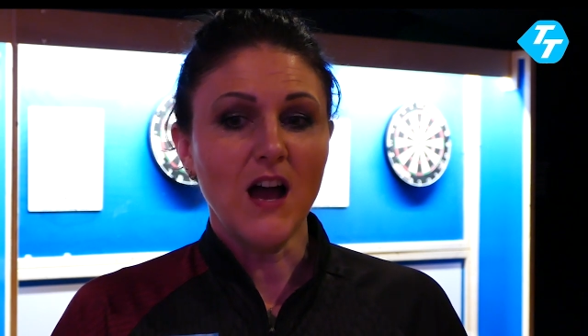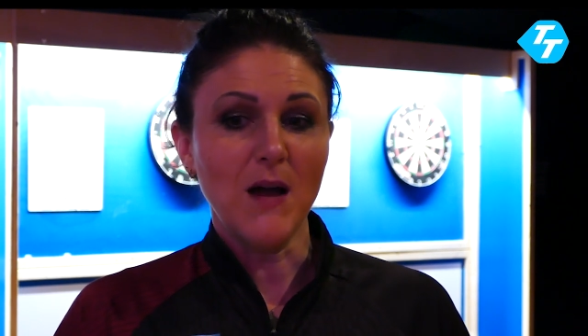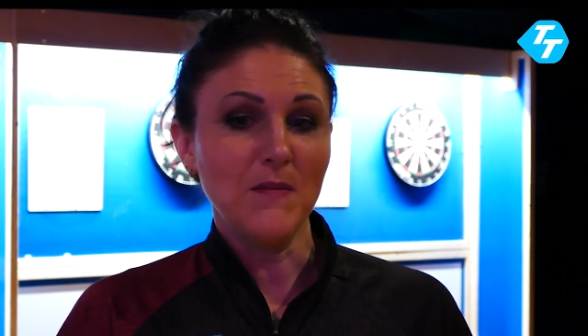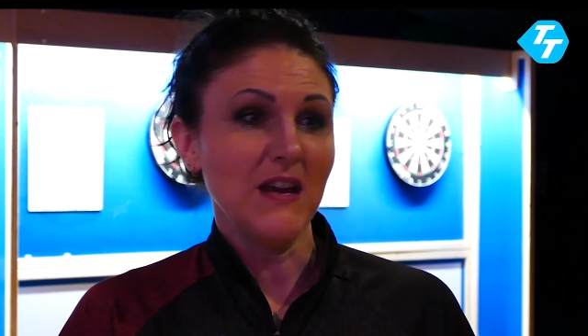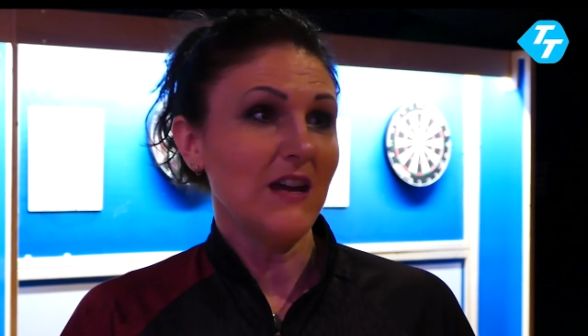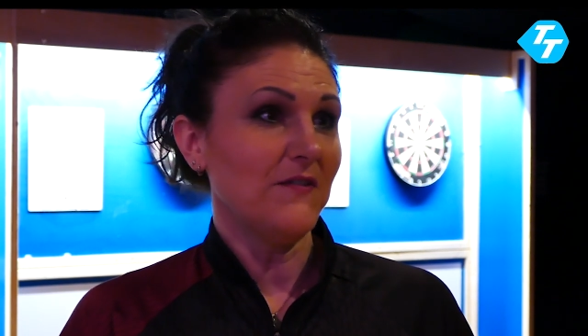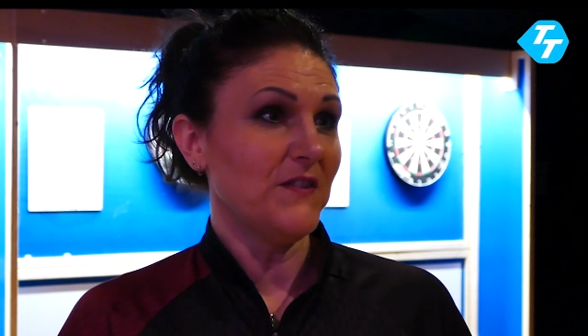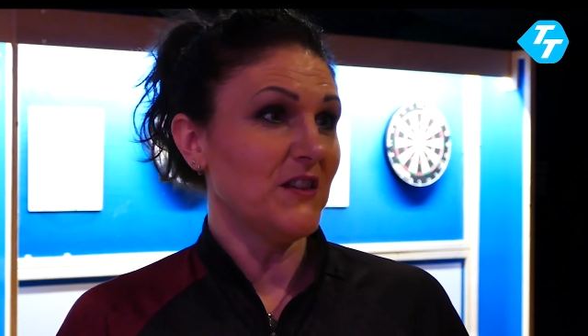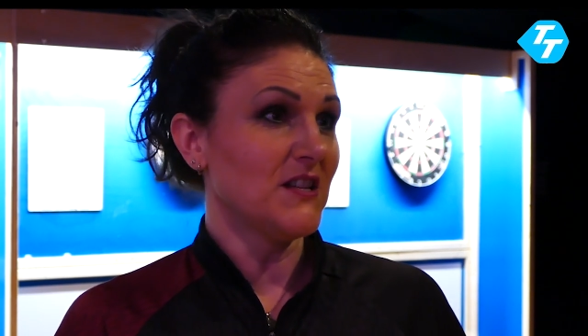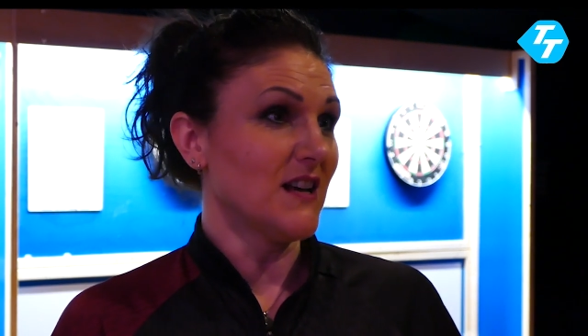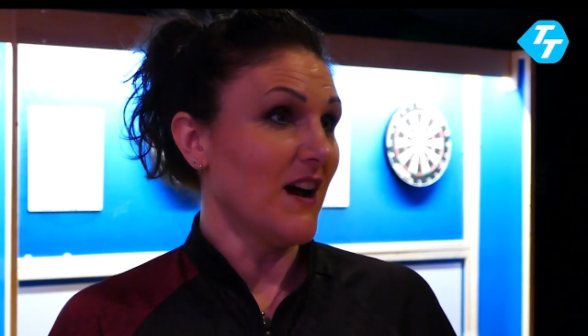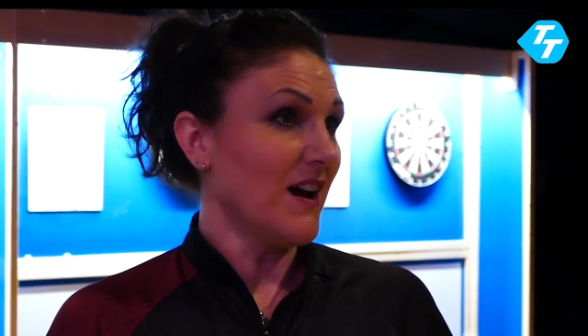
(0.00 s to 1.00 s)
I'm here for
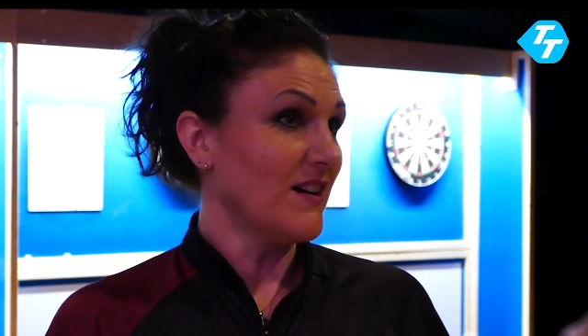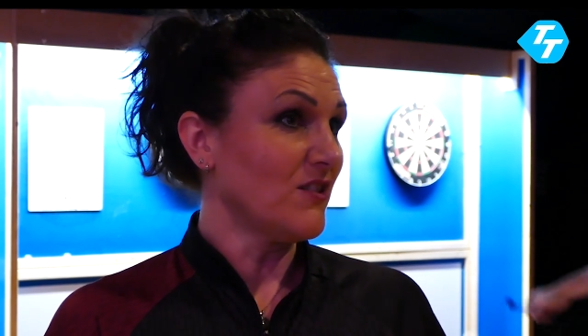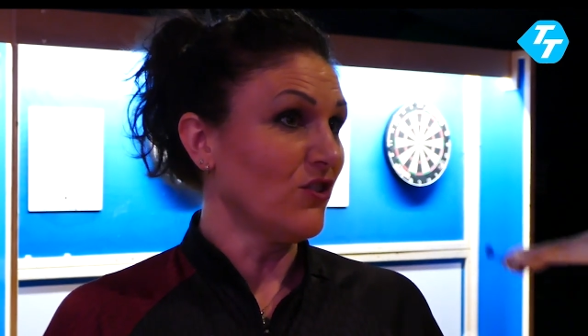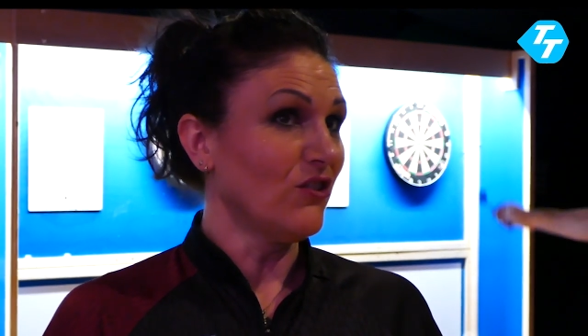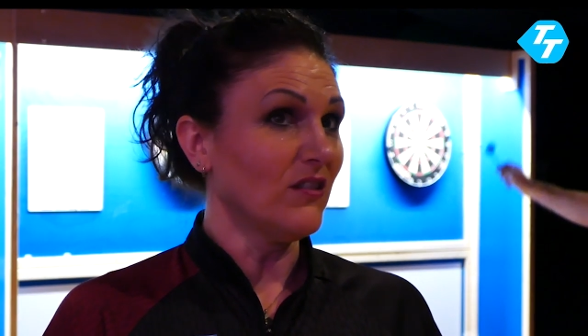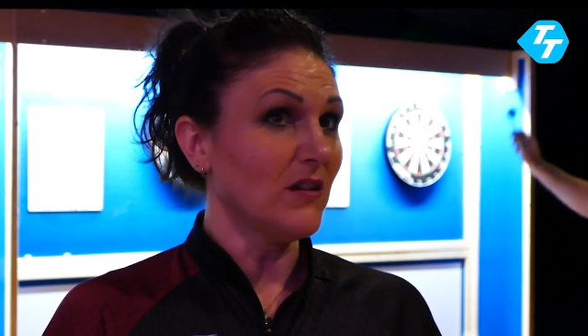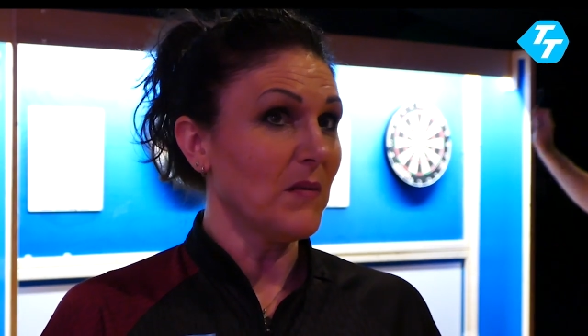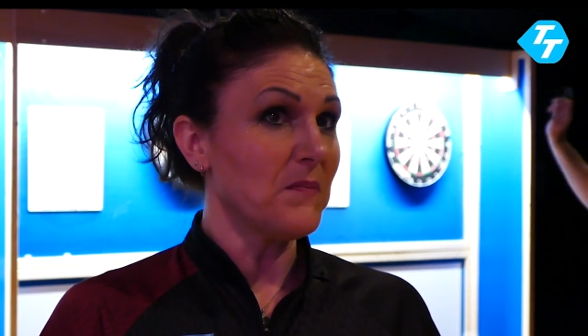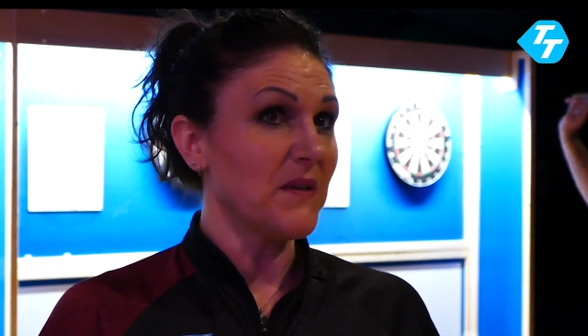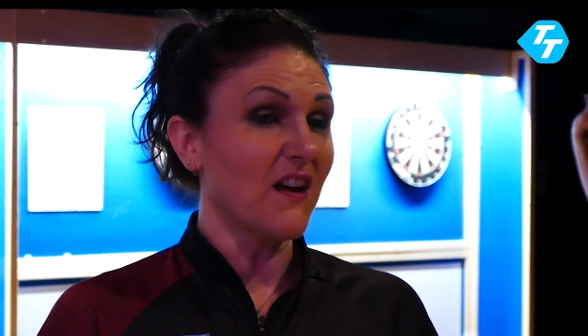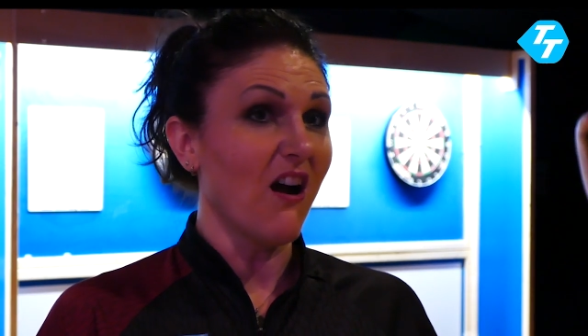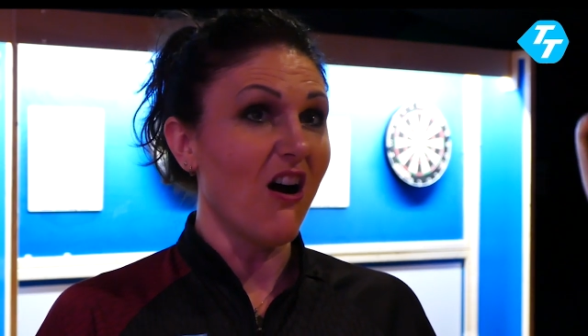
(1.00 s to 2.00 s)
the title
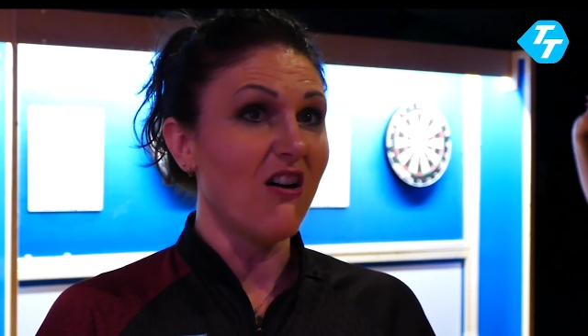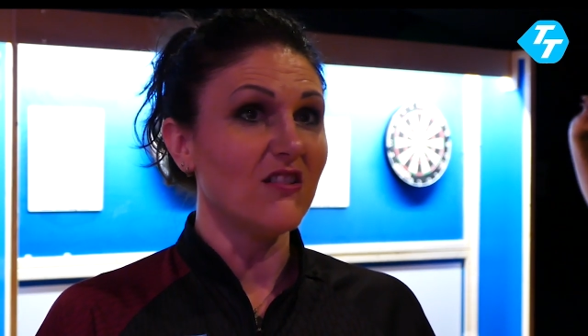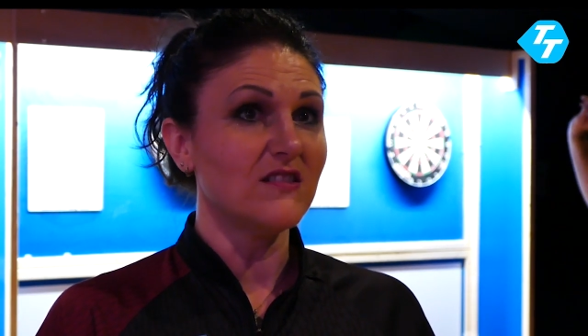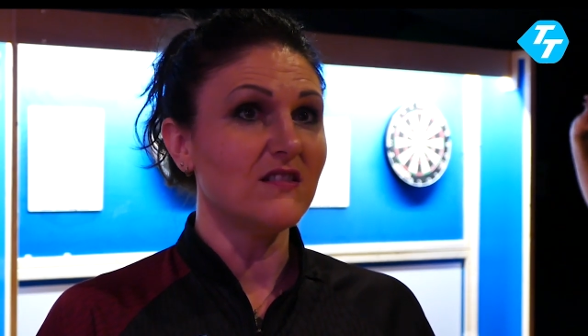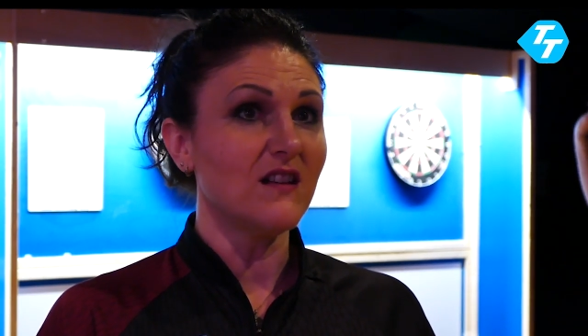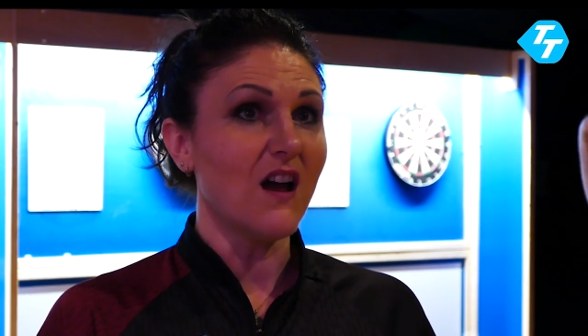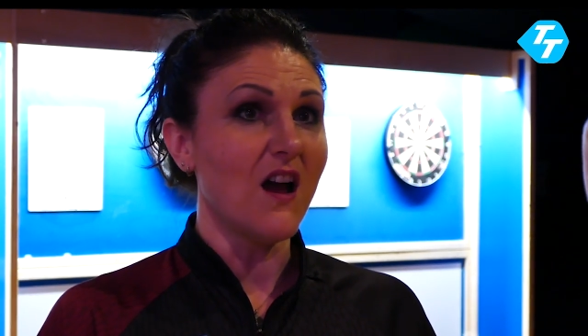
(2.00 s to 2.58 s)
because.